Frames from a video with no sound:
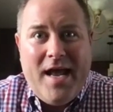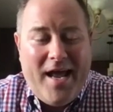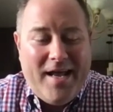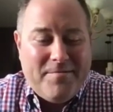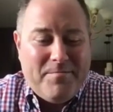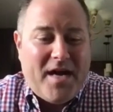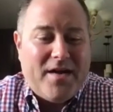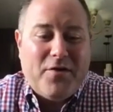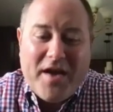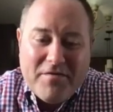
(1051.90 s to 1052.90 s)
And my
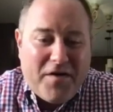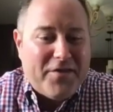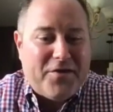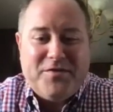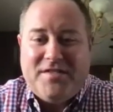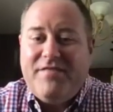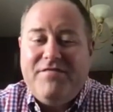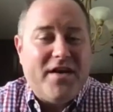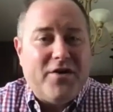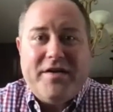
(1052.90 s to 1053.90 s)
grandfather was a
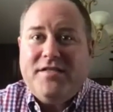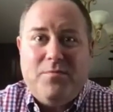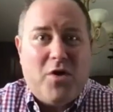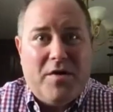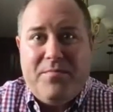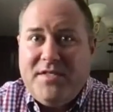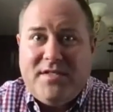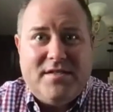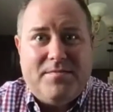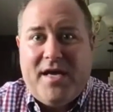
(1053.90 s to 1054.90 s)
very smart
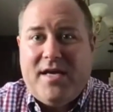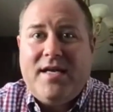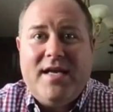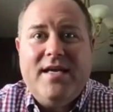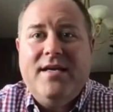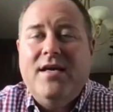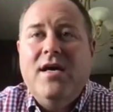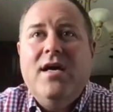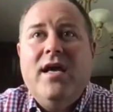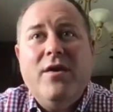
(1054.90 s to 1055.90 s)
businessman and he
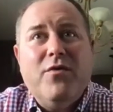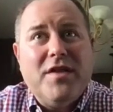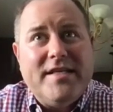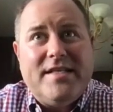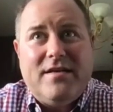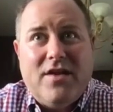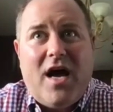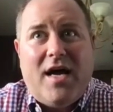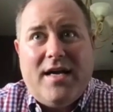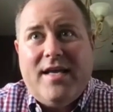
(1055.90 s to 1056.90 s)
really did a
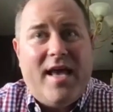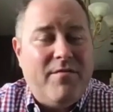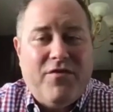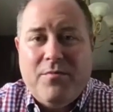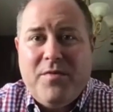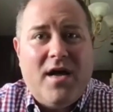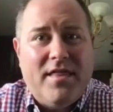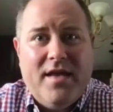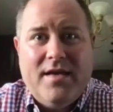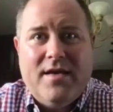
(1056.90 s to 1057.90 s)
lot. He came from
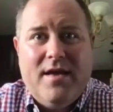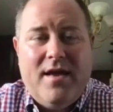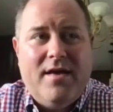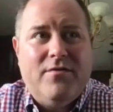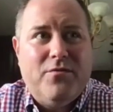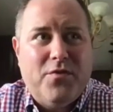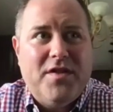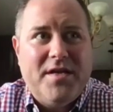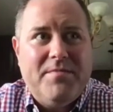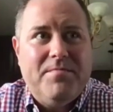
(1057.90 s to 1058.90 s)
nothing and
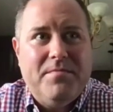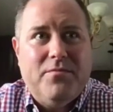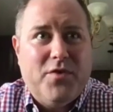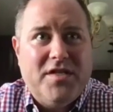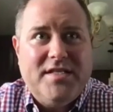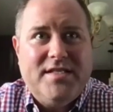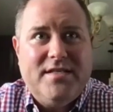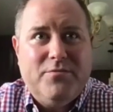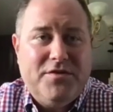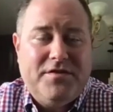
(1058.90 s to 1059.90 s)
really
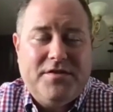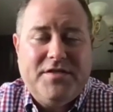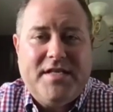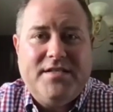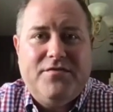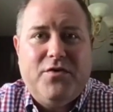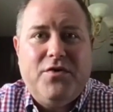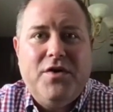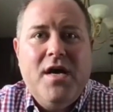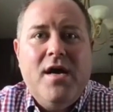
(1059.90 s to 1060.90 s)
did was successful.